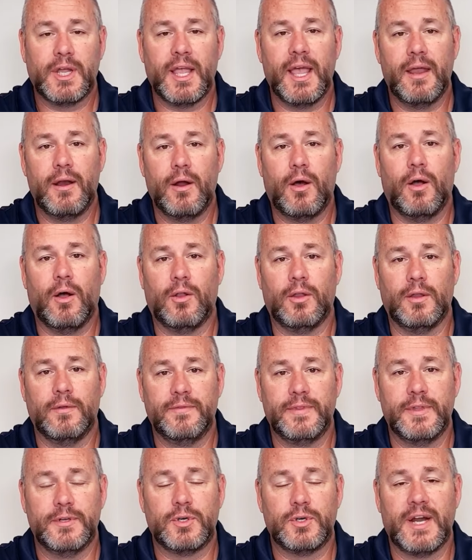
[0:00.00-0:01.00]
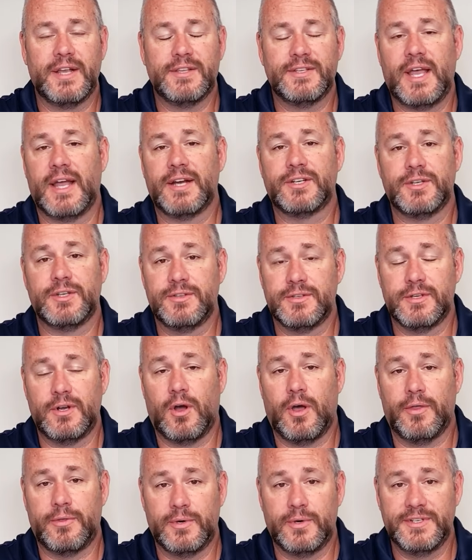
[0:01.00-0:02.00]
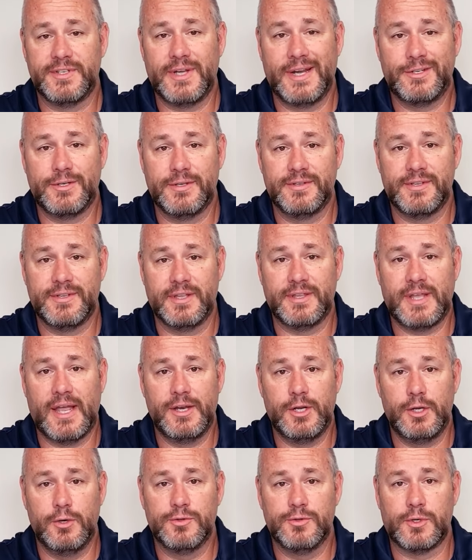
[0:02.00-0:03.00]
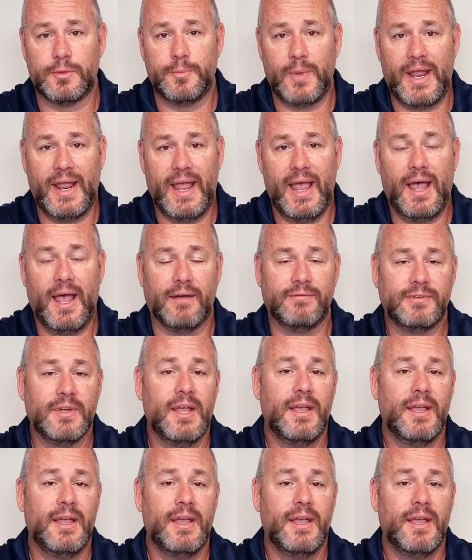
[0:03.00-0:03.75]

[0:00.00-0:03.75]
at all of the transactions and authorizations that that user may have.